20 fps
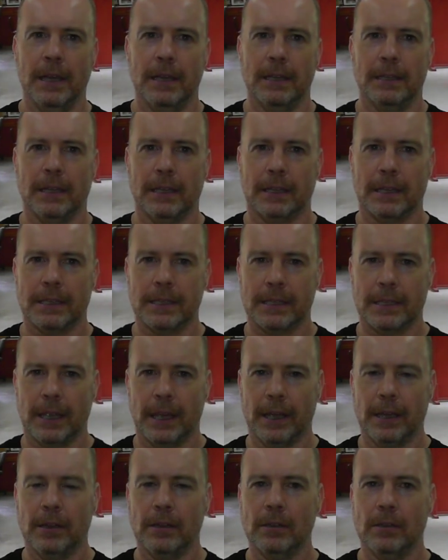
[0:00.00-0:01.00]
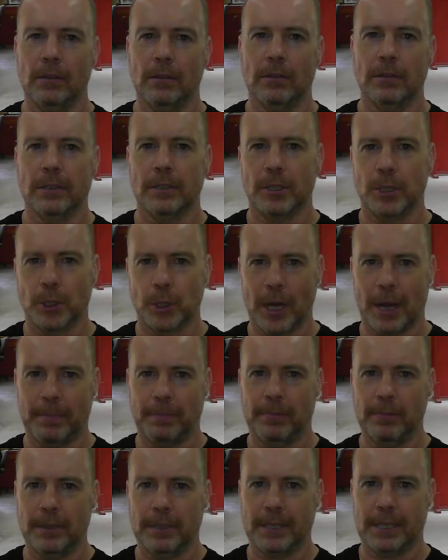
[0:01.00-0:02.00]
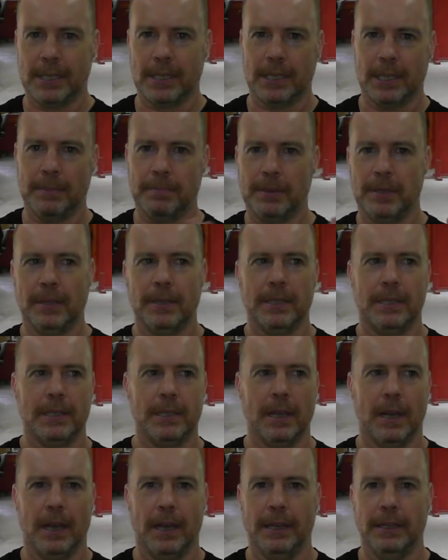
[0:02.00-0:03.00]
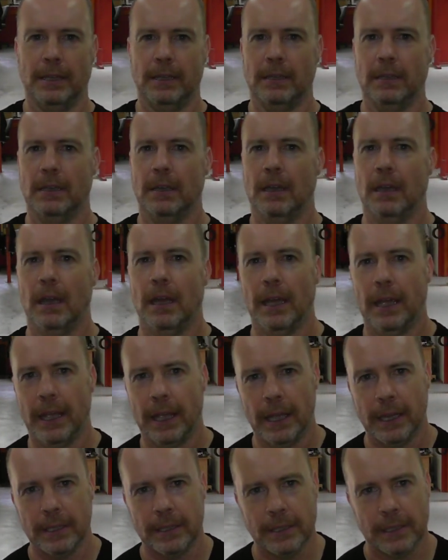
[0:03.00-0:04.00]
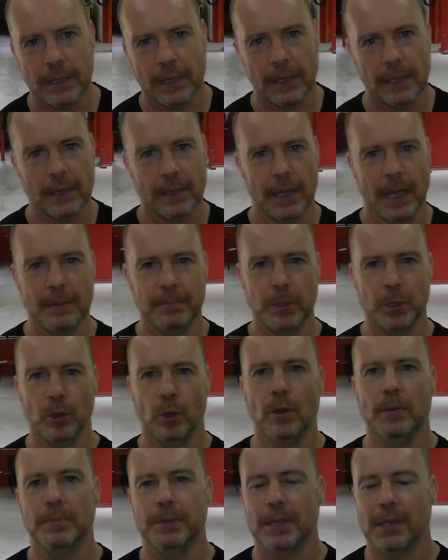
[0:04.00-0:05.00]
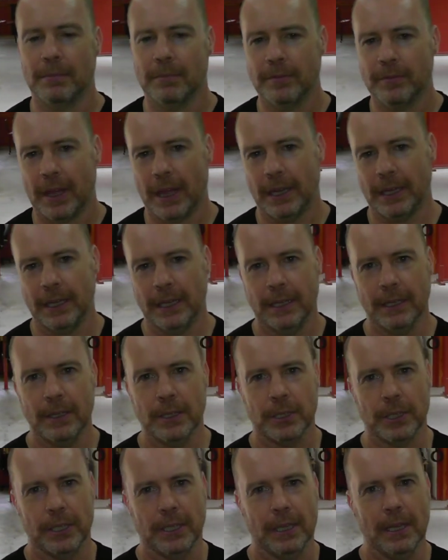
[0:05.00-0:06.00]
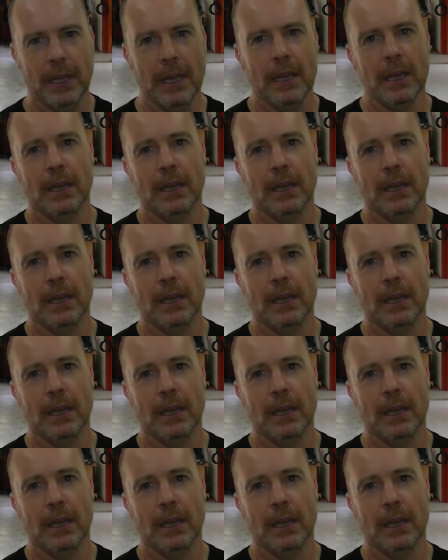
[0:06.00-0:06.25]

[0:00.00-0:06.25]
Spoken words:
that the scale or the strap would slip to the side and absorb some of that energy,